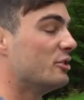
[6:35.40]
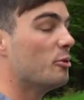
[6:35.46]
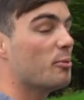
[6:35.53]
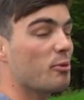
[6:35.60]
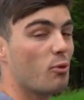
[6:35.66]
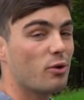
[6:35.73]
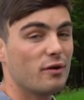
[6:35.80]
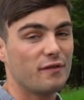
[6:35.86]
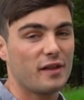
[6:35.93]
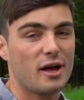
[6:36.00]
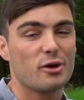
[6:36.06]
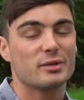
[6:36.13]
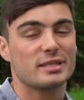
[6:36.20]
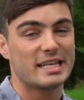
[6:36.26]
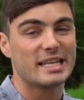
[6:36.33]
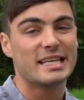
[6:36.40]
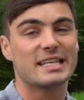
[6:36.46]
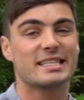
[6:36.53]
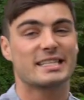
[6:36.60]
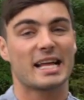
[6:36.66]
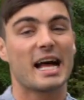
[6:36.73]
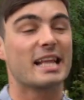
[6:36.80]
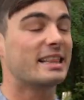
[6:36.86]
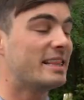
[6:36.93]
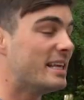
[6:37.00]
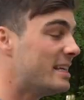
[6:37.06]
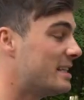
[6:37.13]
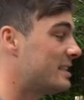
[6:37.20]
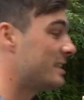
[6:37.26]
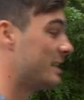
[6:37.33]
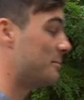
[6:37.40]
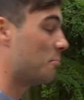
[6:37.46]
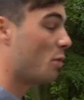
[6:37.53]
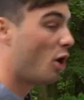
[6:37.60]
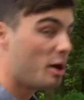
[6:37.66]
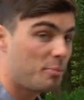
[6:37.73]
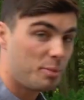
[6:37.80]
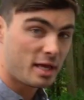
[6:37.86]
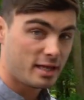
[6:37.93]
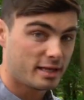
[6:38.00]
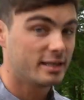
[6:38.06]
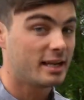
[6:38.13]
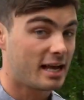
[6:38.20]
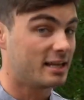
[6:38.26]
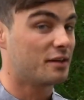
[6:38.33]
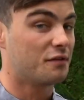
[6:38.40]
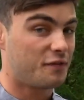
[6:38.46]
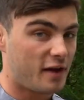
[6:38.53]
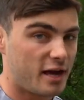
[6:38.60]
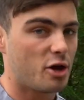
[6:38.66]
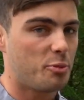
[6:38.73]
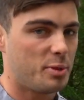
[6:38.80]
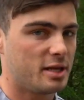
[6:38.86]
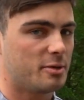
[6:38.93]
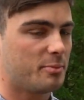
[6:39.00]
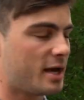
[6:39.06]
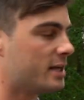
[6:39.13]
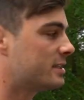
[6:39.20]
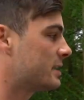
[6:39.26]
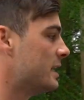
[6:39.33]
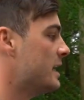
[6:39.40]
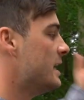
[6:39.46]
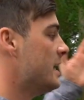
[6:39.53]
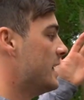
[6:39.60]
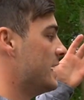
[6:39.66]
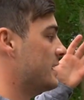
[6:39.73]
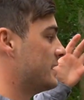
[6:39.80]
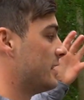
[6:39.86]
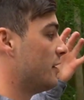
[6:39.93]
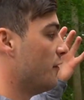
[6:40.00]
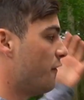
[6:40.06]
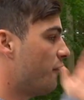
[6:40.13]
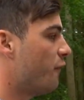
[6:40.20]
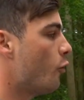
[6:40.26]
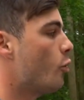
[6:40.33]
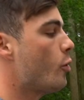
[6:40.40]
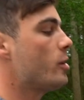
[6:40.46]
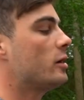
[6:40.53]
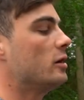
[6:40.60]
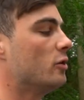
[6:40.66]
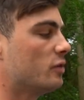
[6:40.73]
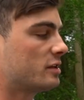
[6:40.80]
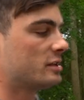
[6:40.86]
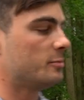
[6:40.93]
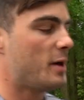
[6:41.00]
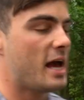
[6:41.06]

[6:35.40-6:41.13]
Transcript: number 1 of those is that this, in my opinion, and it's very opinion based, is that the Ford looks the